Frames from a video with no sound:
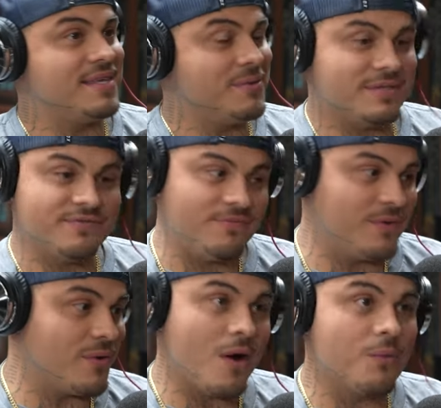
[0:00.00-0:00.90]
He was,
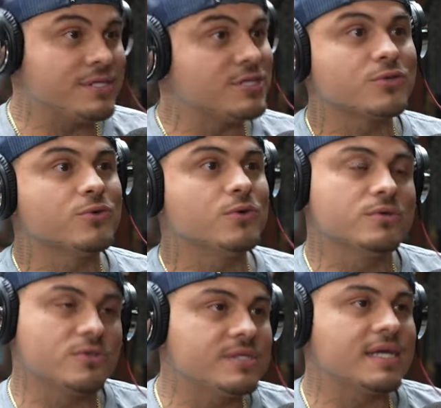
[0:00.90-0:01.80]
you know, I was in school,
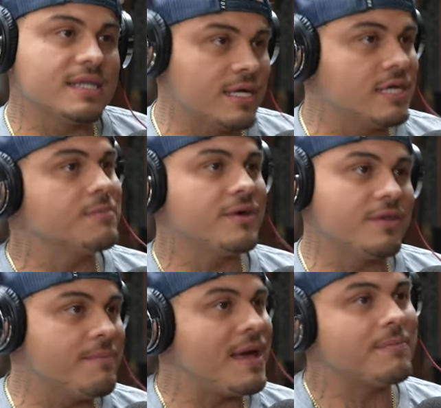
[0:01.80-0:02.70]
so it's like the good
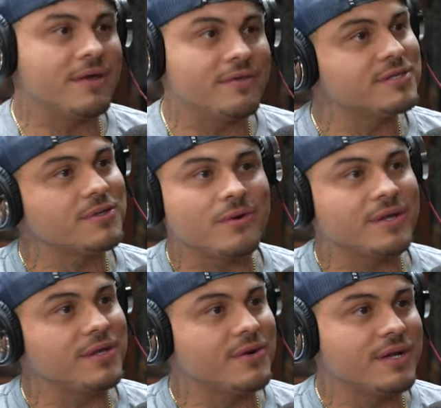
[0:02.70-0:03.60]
brother, bad brother
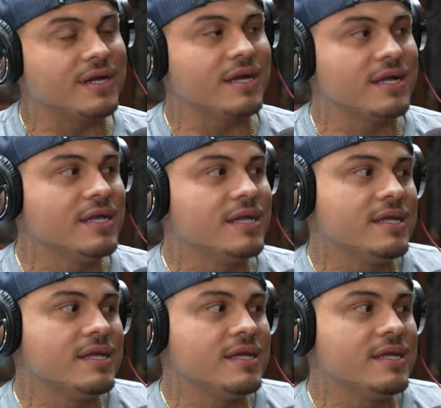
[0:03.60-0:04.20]
story, you know. And uh, yeah.